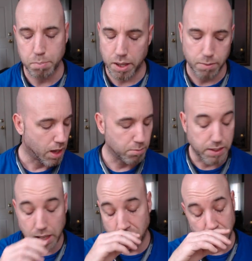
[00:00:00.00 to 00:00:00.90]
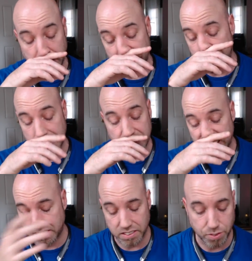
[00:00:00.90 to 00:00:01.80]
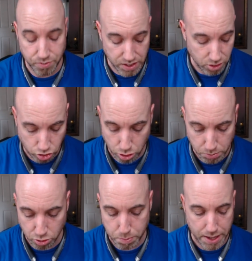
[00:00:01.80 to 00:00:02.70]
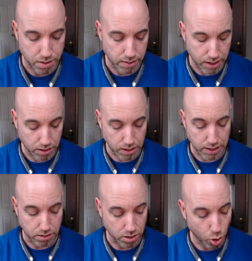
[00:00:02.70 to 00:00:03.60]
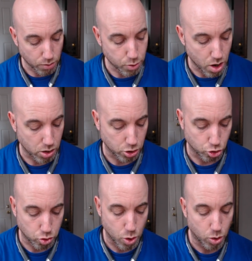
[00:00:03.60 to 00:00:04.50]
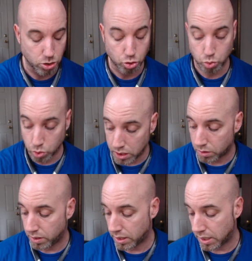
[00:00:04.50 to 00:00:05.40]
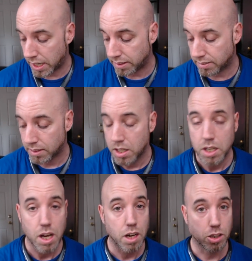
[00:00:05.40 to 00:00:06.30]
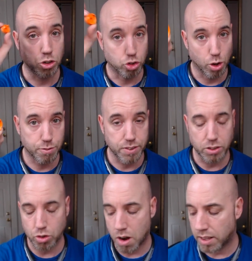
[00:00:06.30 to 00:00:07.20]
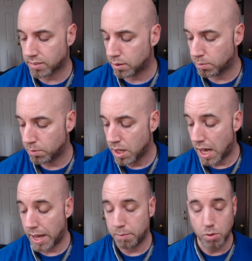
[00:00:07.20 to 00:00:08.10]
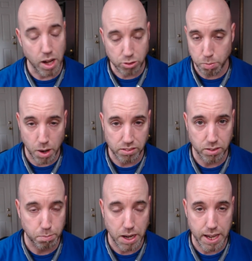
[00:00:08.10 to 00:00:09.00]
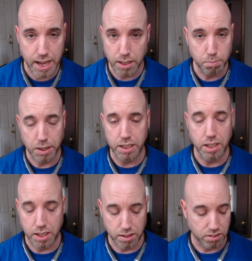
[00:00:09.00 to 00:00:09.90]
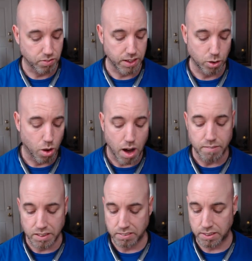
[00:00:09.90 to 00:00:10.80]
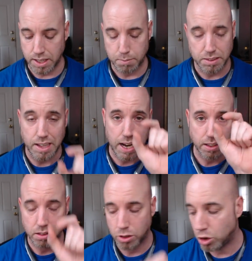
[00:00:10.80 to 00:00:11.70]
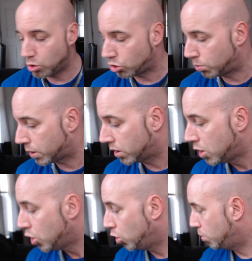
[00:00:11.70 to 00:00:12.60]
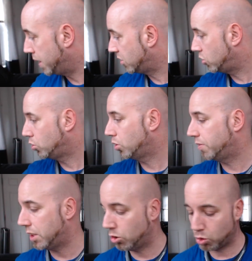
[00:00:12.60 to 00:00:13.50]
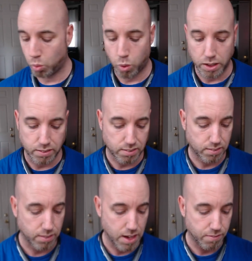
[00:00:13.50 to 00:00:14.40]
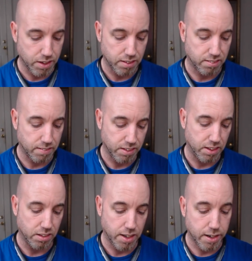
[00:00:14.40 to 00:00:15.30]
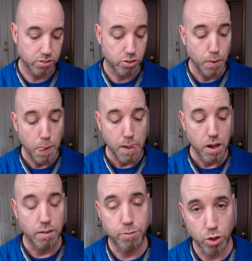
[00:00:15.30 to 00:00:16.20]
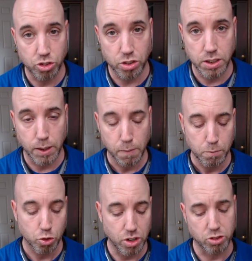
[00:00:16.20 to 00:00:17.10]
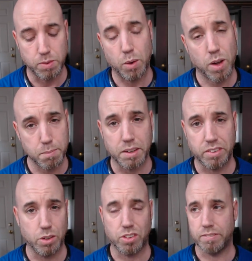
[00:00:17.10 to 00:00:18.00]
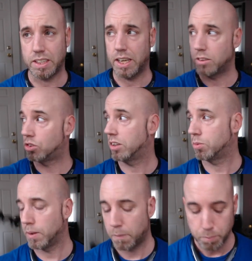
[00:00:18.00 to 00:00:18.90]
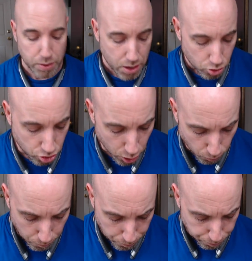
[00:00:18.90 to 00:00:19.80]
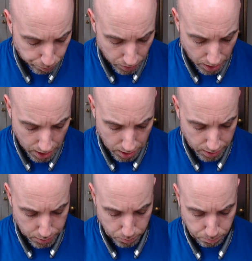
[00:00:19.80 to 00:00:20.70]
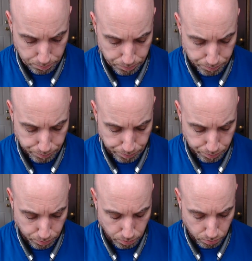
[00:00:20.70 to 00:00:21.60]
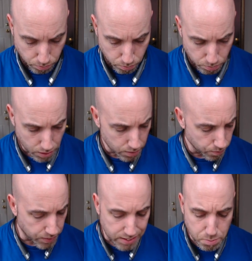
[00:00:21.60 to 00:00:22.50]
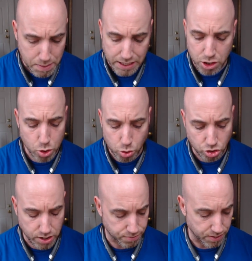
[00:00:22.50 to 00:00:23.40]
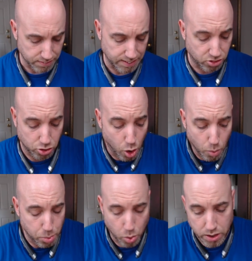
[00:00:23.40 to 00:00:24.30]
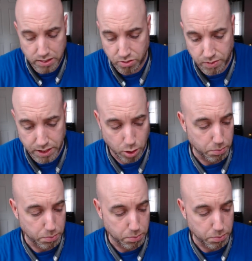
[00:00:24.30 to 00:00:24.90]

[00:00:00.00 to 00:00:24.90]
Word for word: But I'm telling you, man, it, it just feels so much better. And like the overall control is really, really nice. Kontrol Freeks are awesome. I'm not sponsored by anybody in this video, obviously. I'm a tiny little YouTuber who makes YouTube videos once every 17 years. Unfortunately, trust me, I want to make videos every day. Trust me. So, um, these make a huge difference. That's the whole point of this video.